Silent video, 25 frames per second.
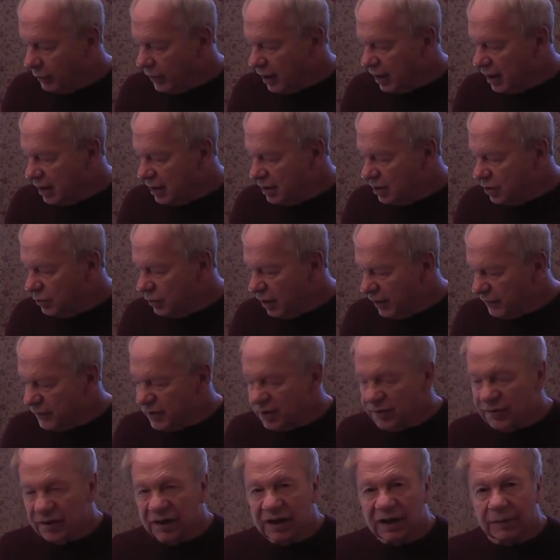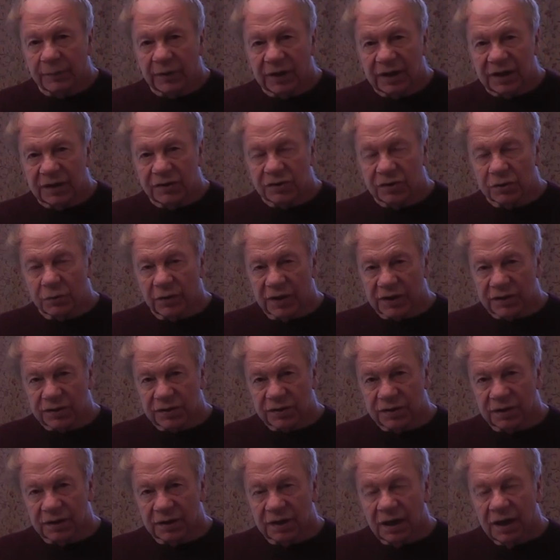You have to think about each
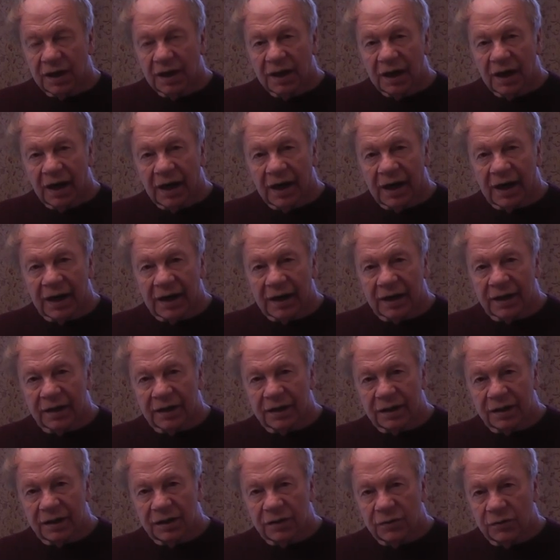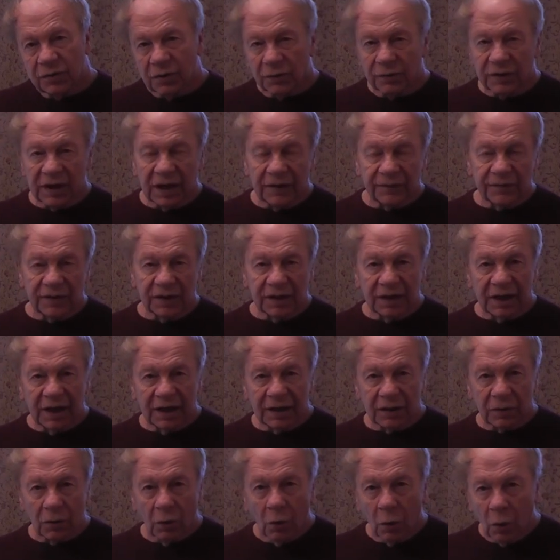question, and you don't have to
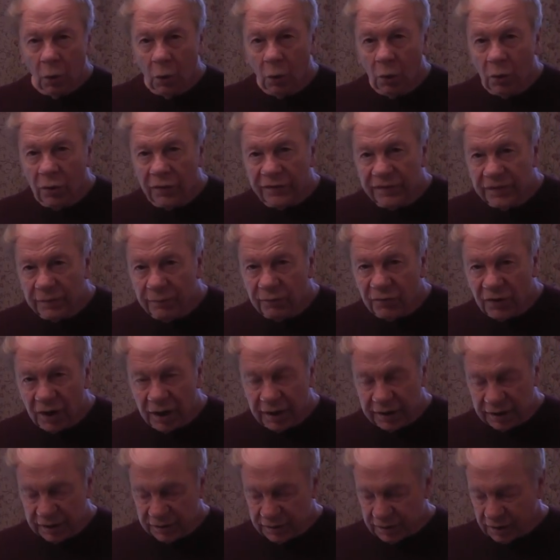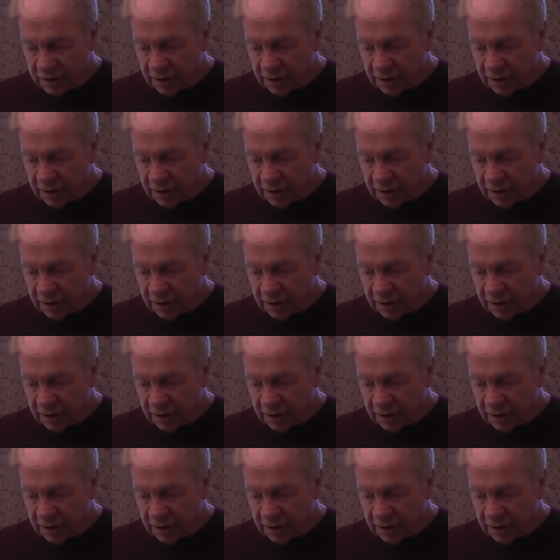get all of them right.